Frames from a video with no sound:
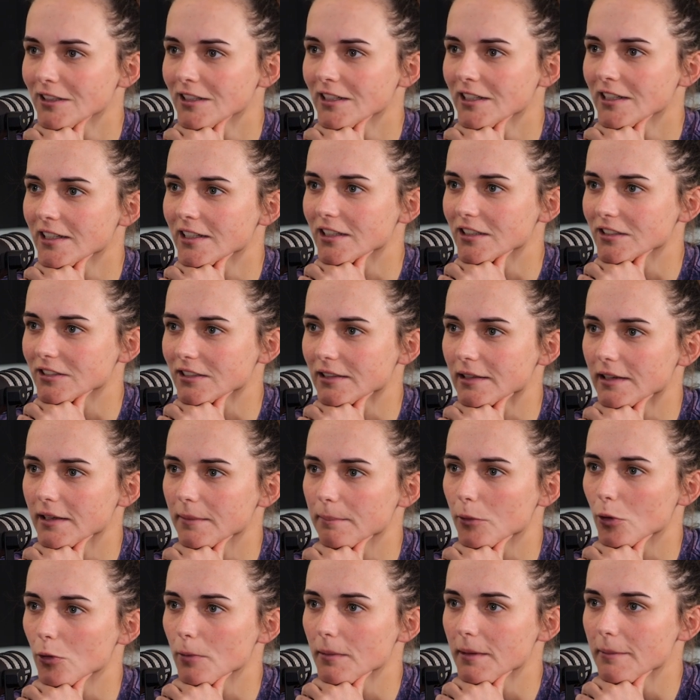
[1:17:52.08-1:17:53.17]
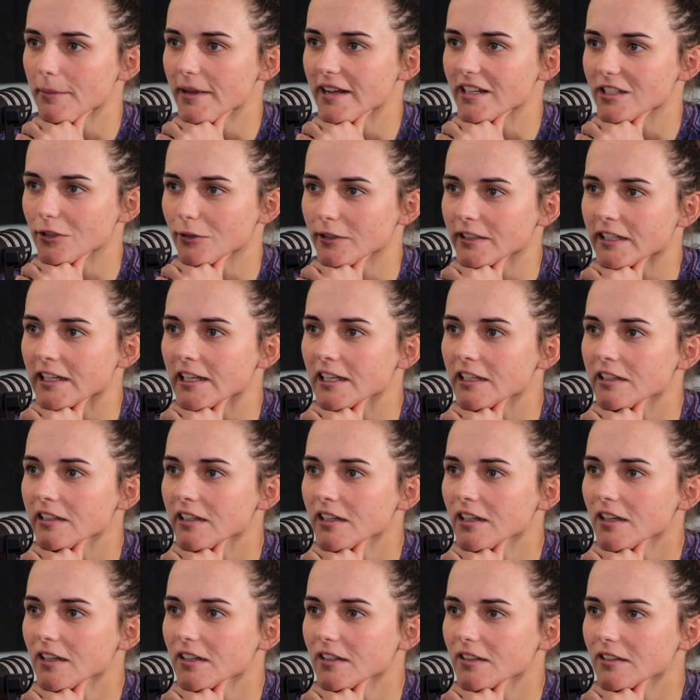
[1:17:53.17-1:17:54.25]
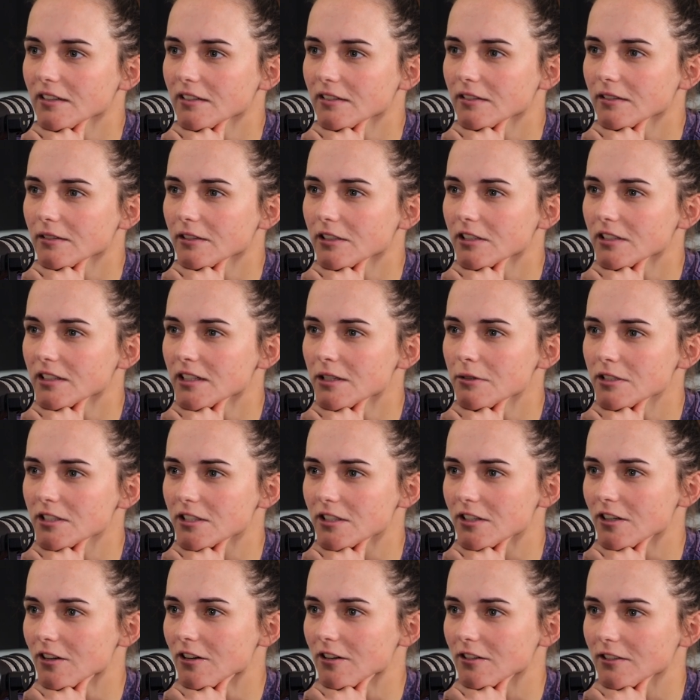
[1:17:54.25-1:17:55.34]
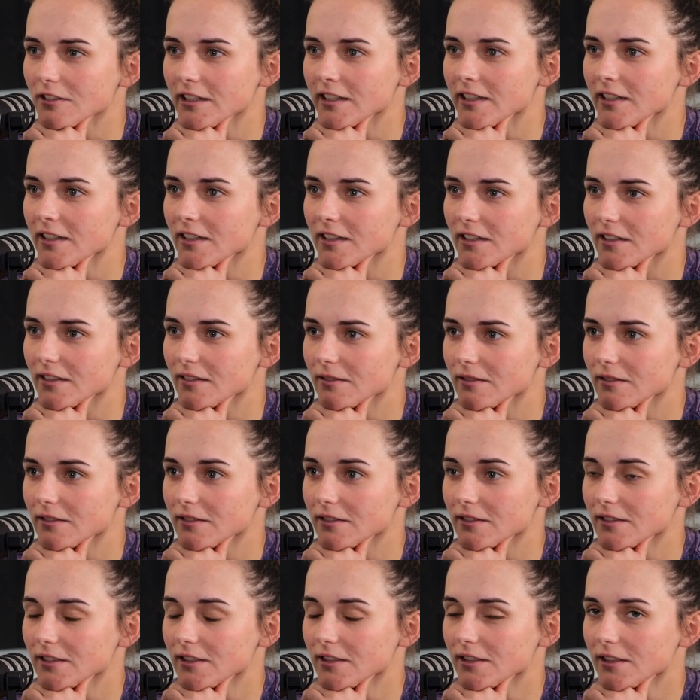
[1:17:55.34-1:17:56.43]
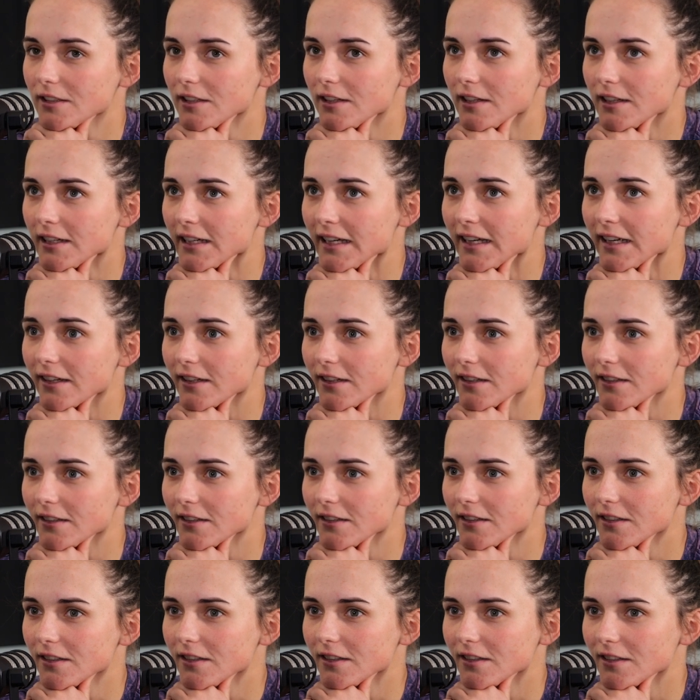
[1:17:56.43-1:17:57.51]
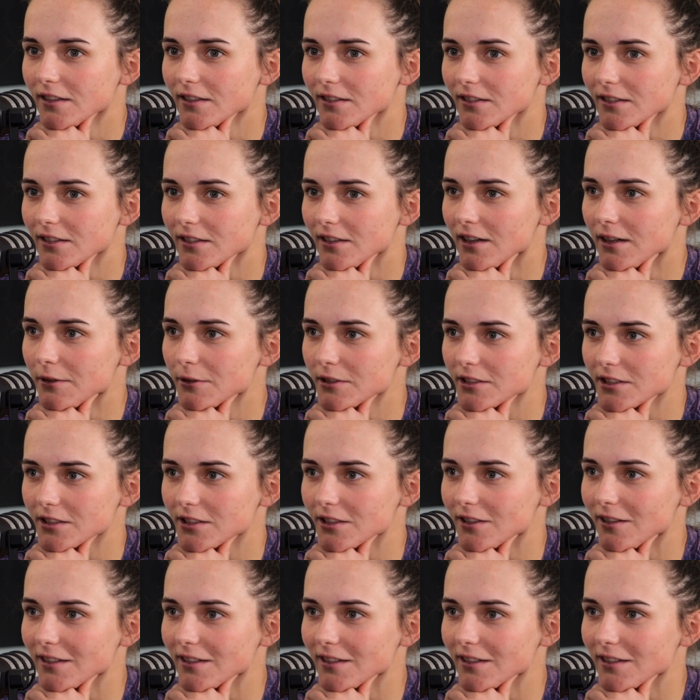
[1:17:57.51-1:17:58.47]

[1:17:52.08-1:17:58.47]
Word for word: And it's like, it brought me back to reality, because I was not in, like, I was in